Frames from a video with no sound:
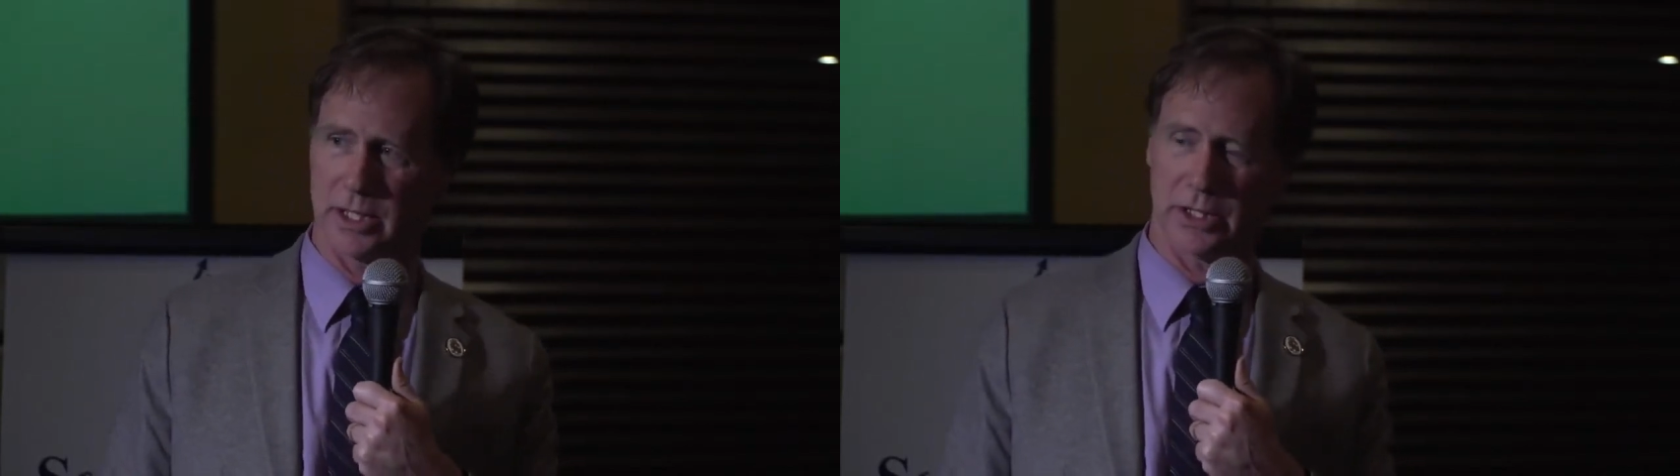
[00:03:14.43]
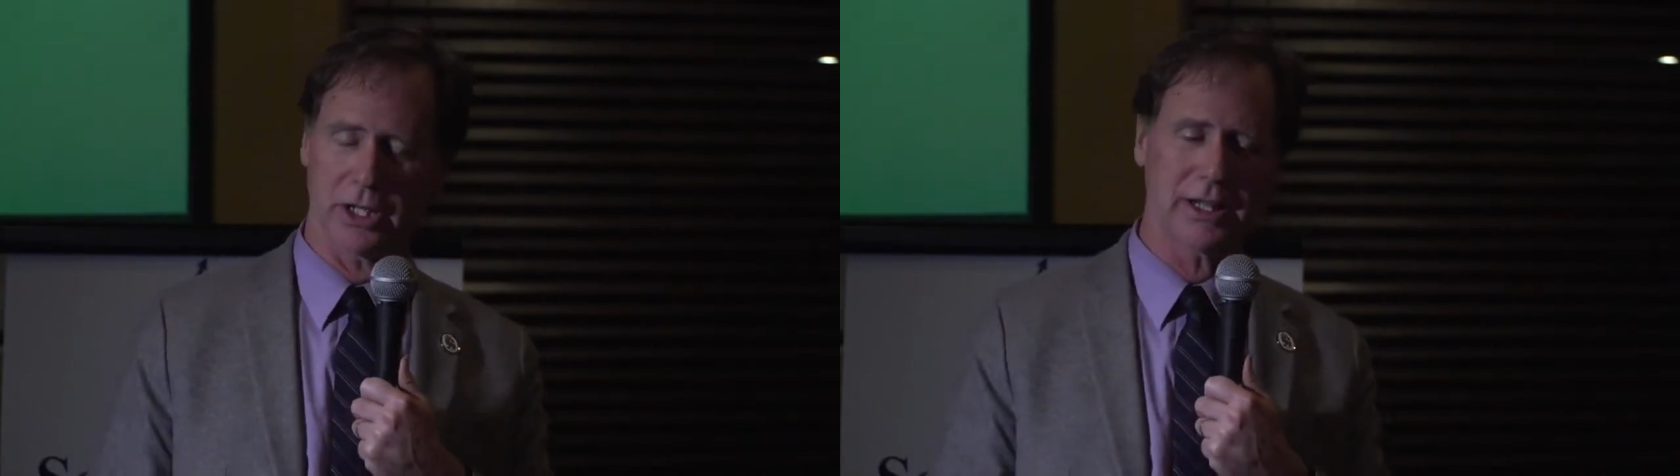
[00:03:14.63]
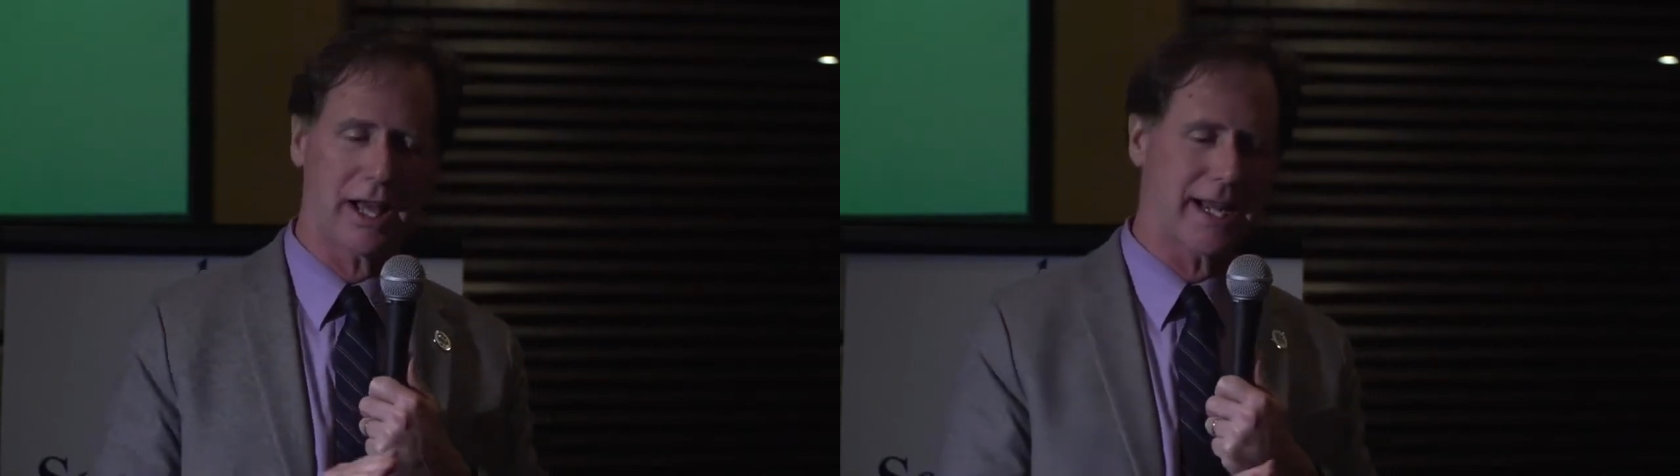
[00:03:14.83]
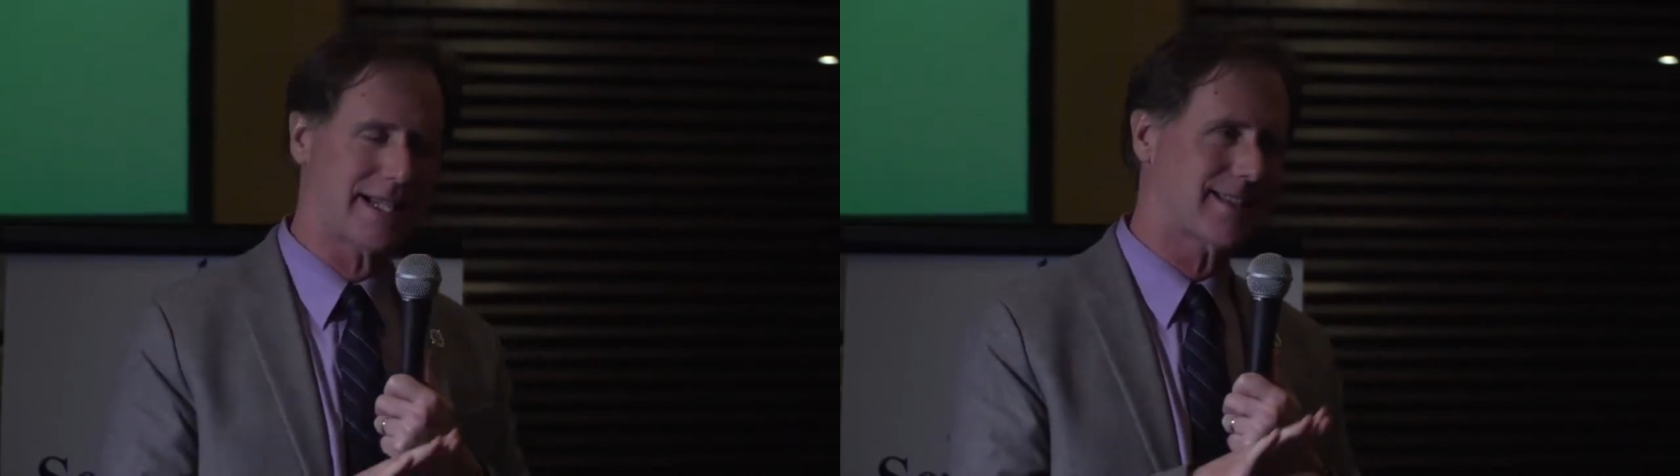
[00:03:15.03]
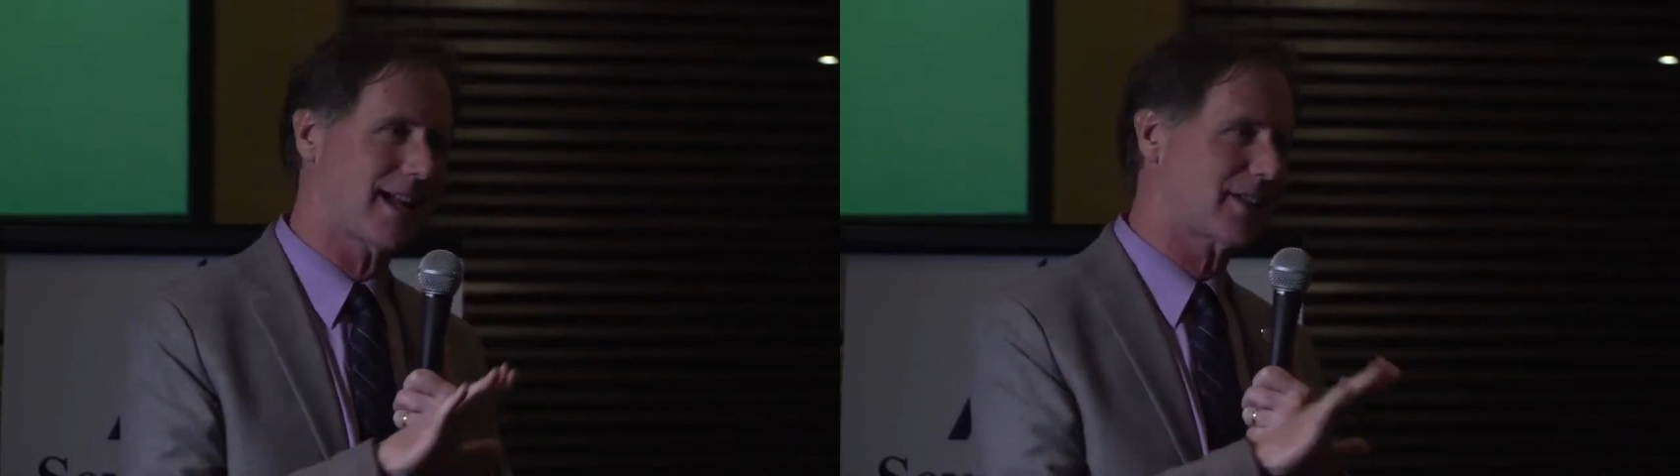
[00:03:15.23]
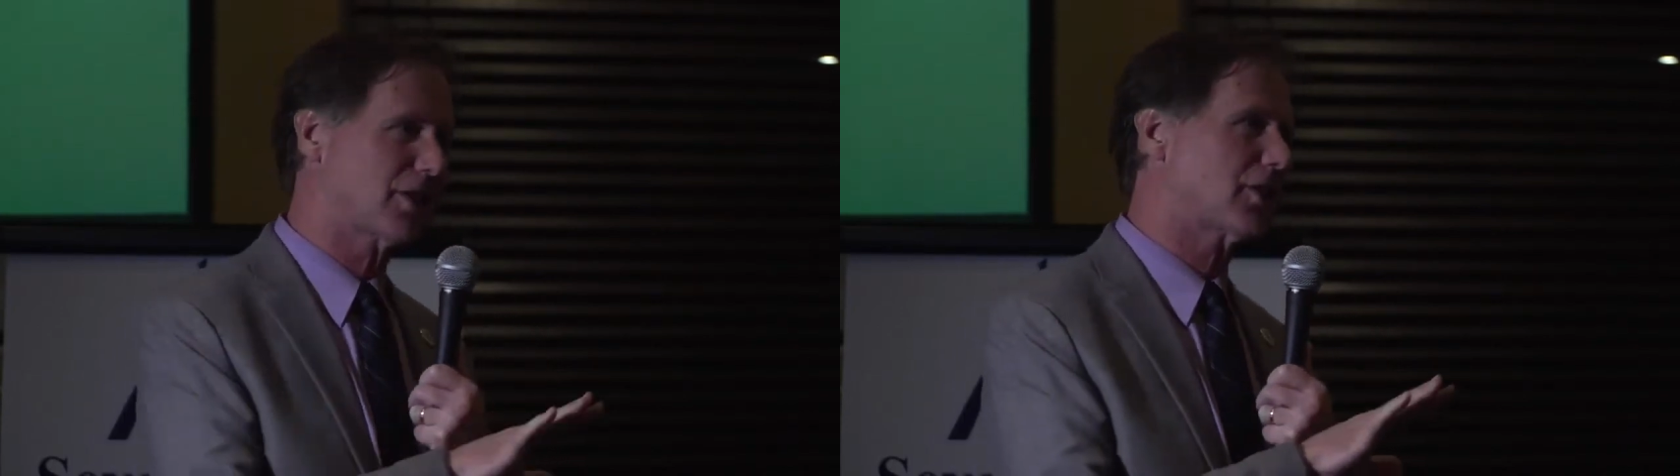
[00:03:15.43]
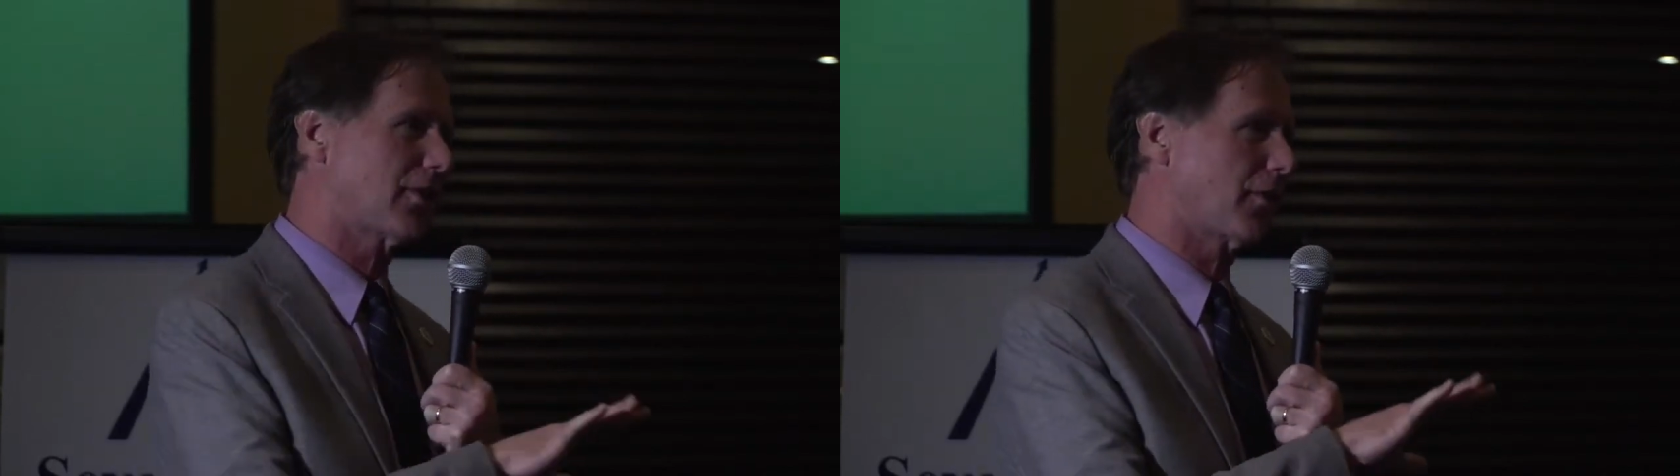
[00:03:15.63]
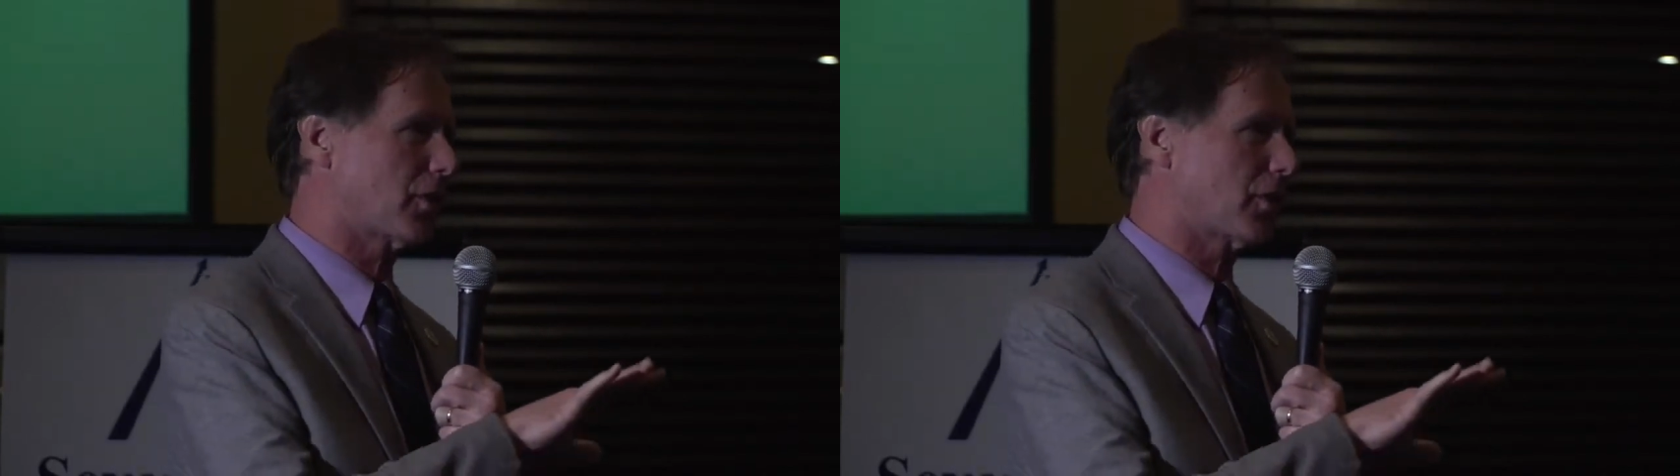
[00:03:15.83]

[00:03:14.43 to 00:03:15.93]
their client is not just the